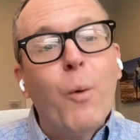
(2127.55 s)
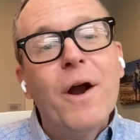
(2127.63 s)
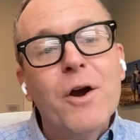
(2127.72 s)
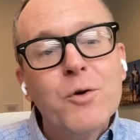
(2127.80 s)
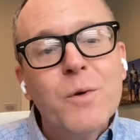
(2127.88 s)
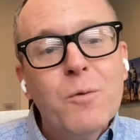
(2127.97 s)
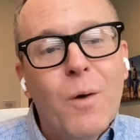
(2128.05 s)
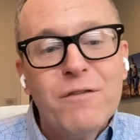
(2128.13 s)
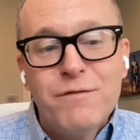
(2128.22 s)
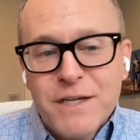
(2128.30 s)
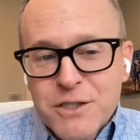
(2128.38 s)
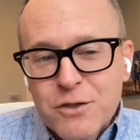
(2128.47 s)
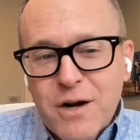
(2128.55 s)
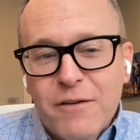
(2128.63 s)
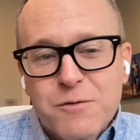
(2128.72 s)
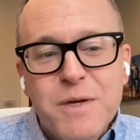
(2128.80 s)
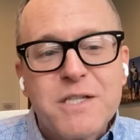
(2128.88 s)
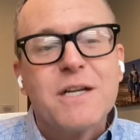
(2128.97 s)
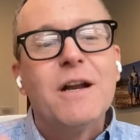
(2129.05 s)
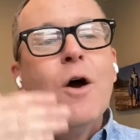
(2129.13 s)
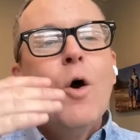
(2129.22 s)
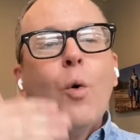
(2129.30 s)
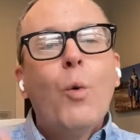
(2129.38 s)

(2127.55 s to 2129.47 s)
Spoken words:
Where do we want, vision drives mission,